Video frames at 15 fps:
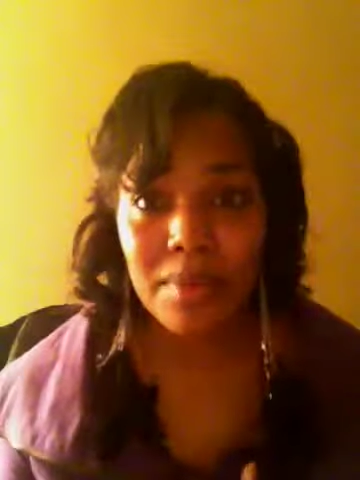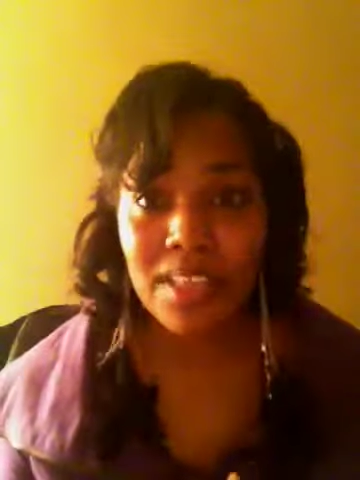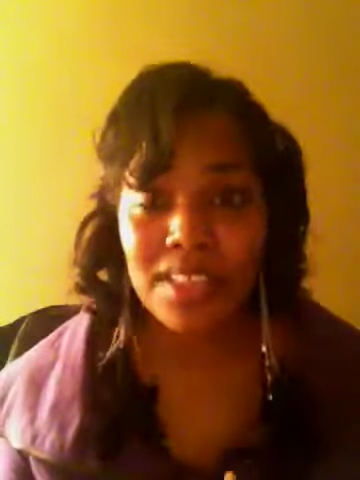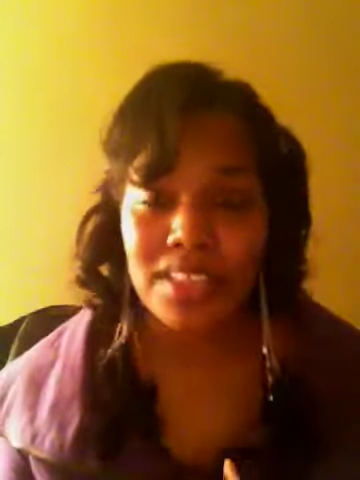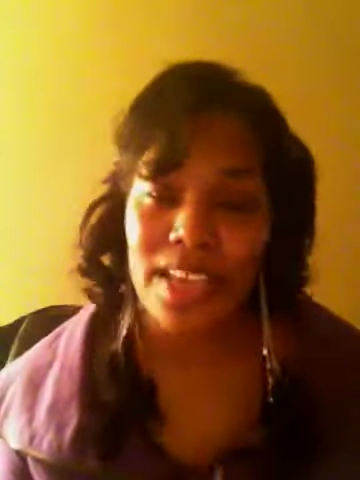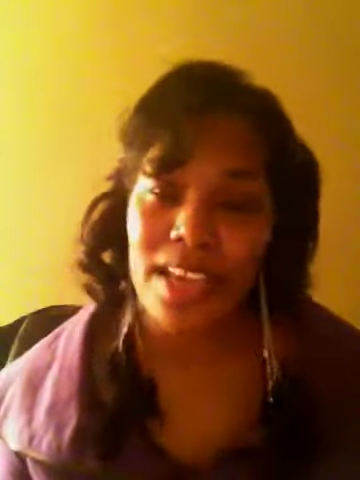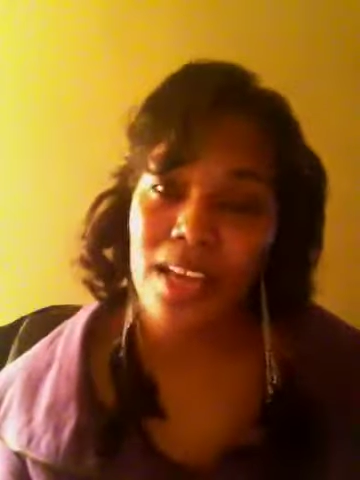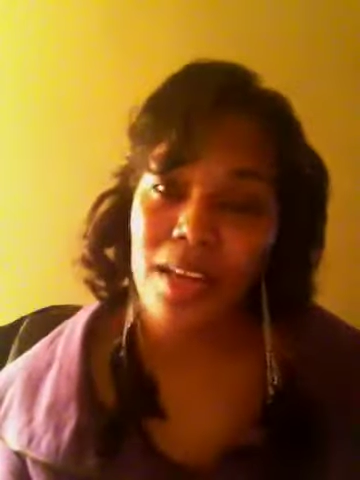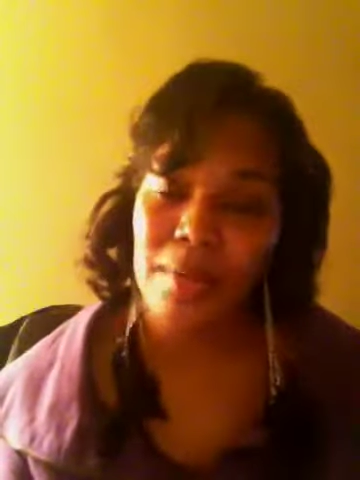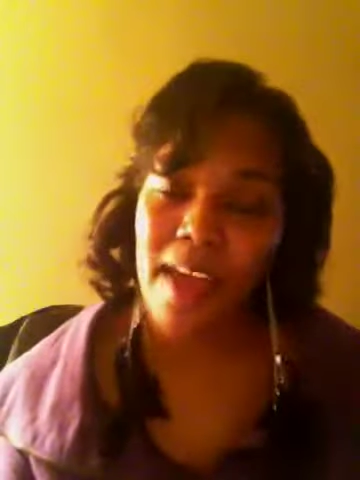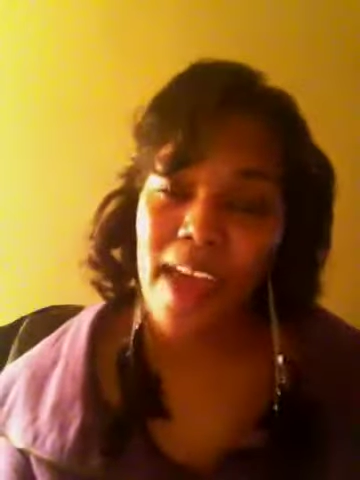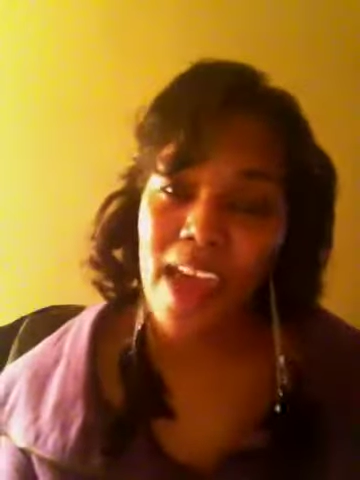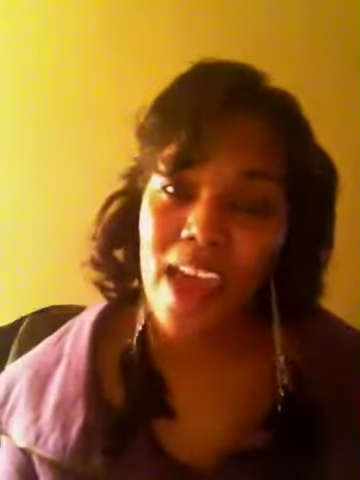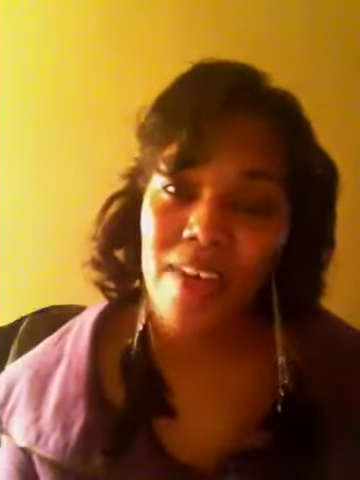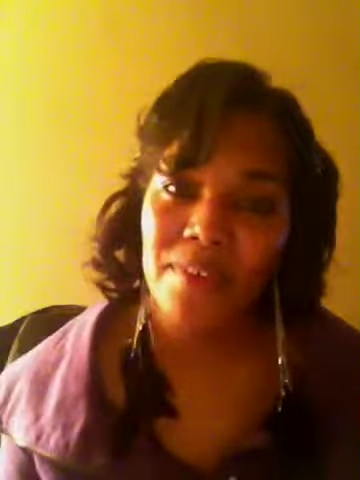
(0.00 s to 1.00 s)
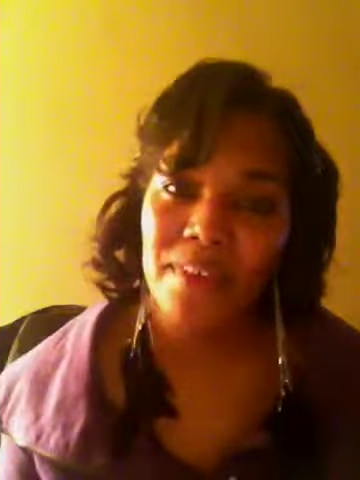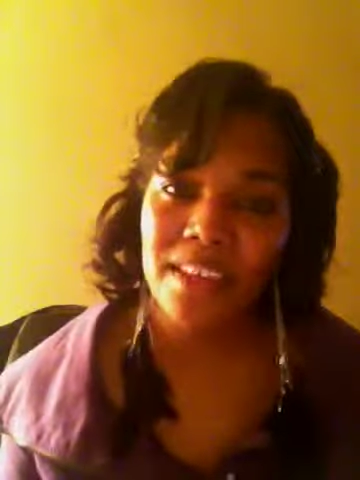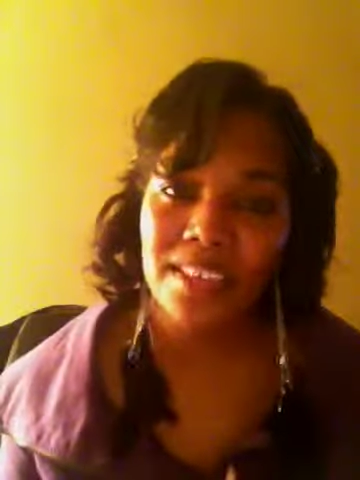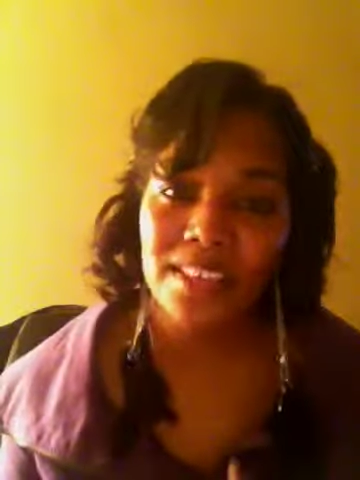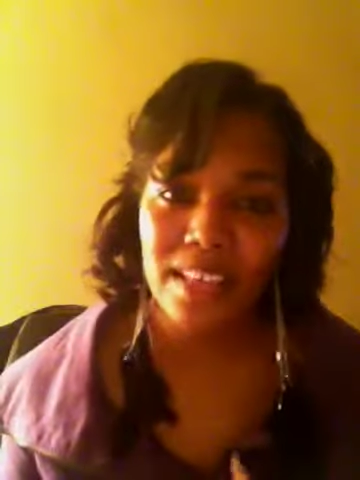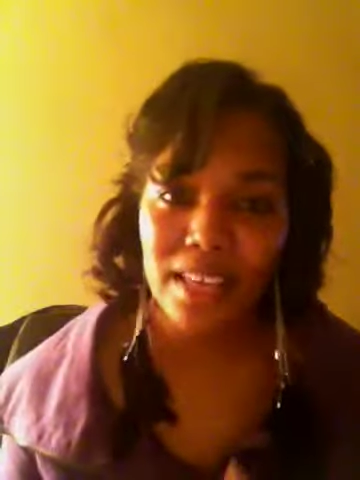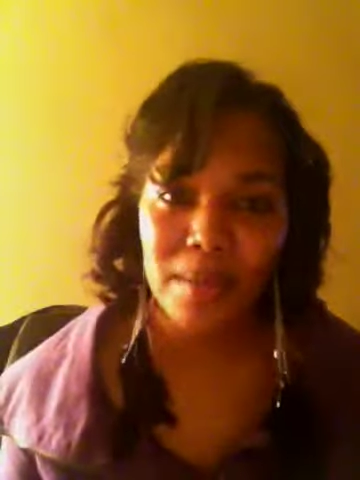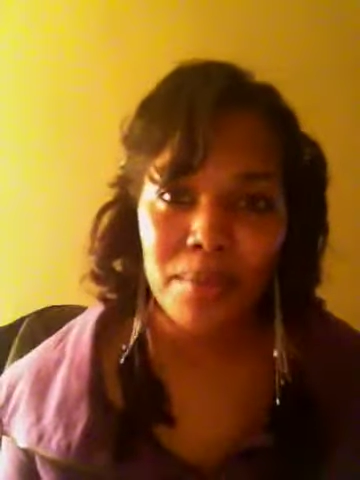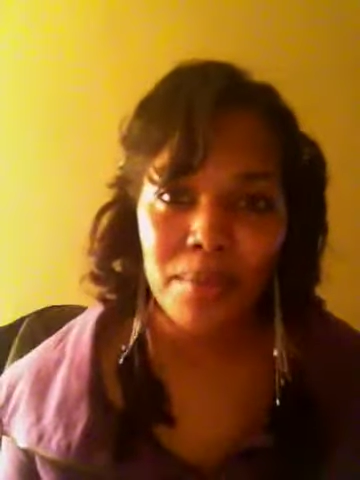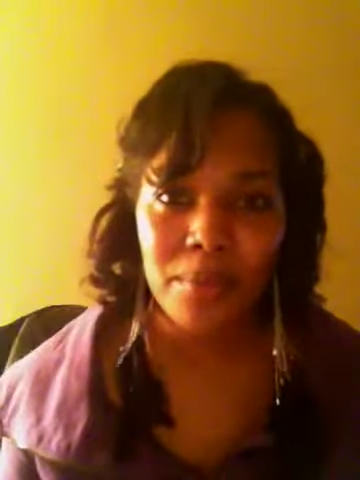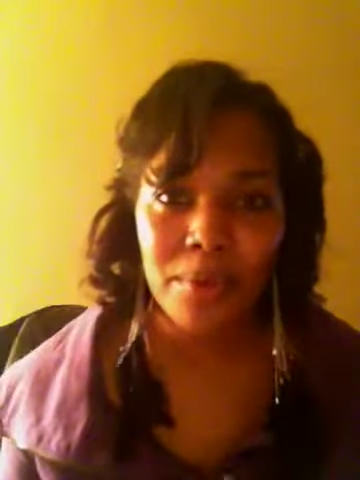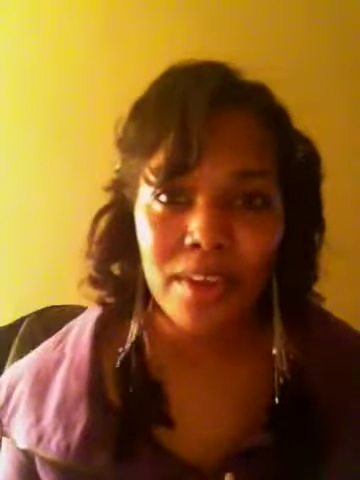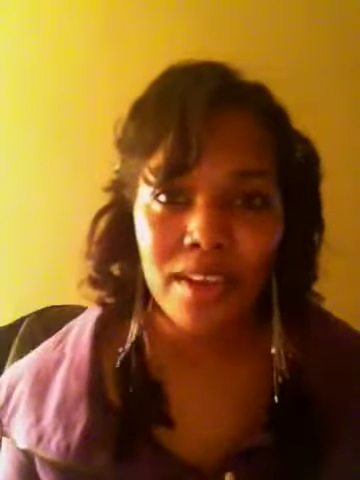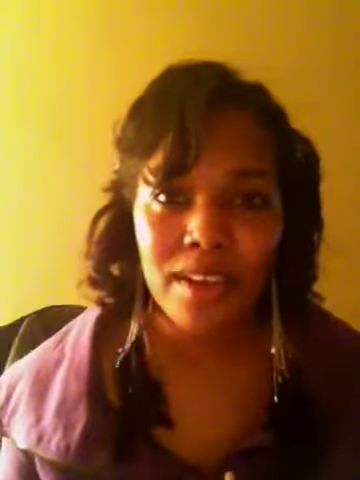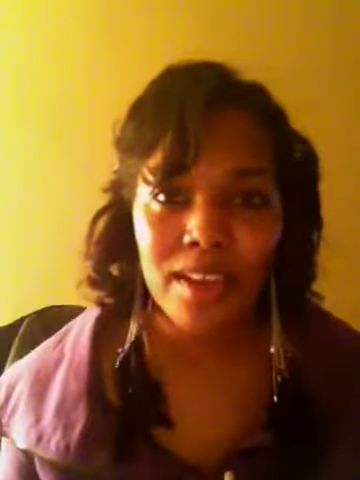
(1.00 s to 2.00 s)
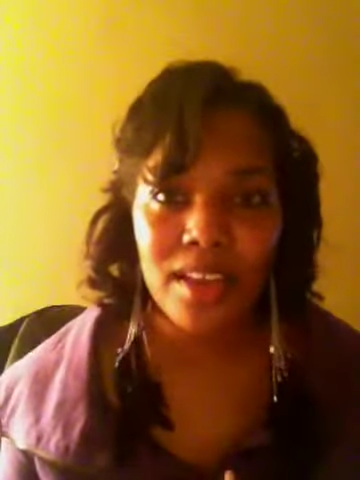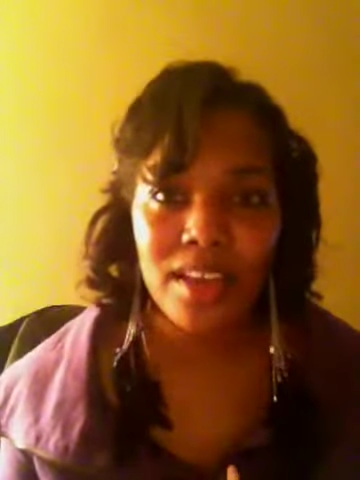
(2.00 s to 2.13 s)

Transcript: and Jacob have his imprint